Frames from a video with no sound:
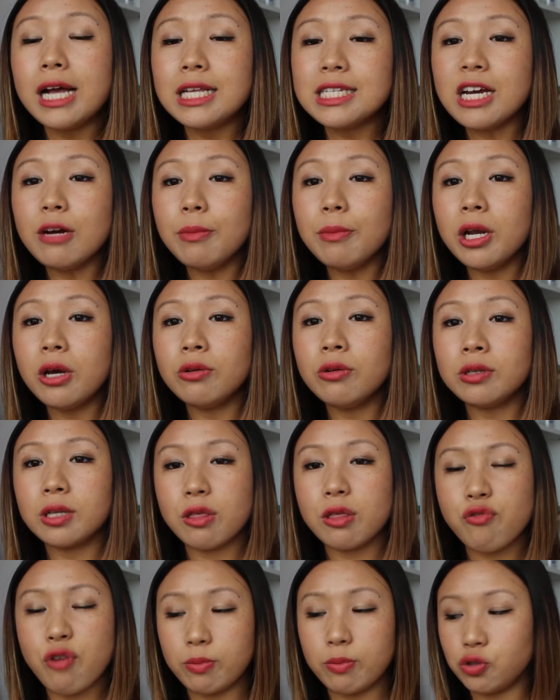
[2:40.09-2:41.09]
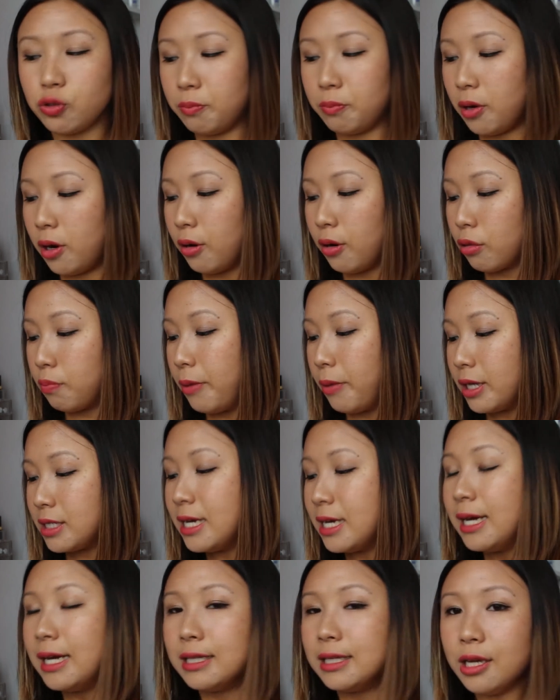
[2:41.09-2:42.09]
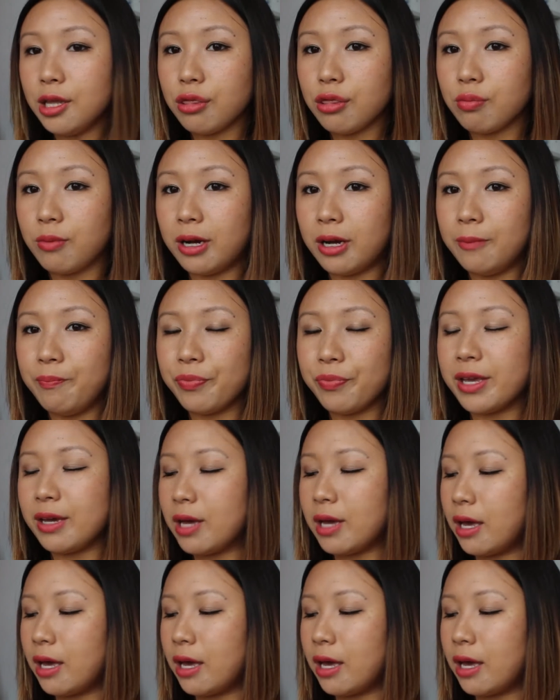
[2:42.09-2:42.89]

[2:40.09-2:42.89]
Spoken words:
down below in the description box. But this one